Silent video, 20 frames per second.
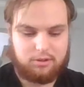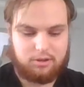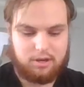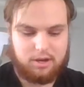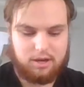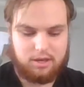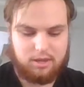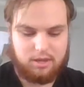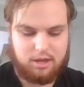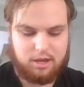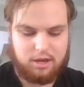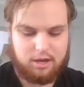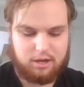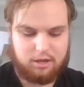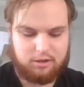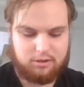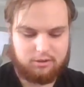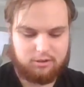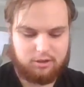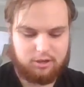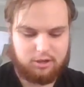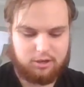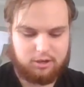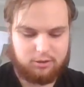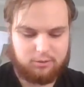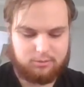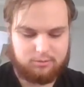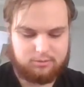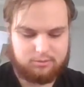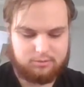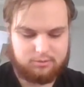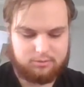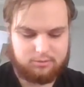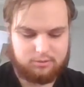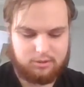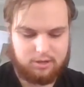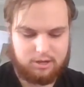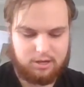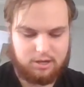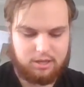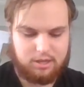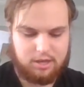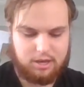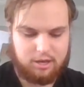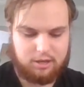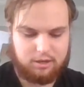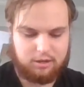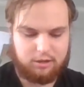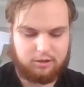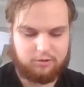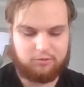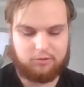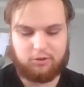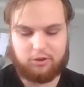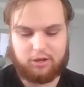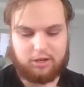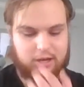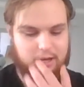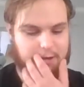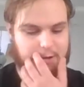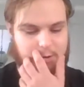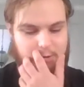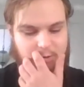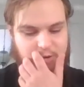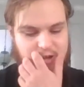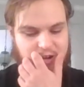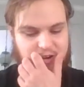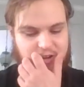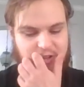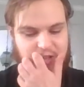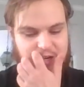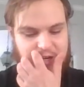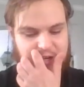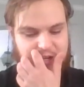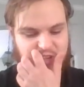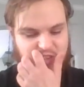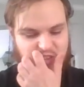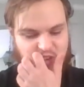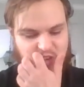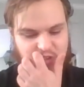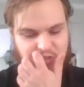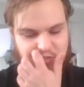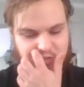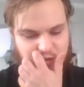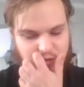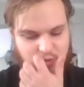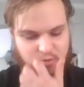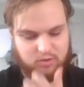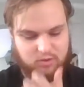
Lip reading: And then, And then let's look at who Carolina is also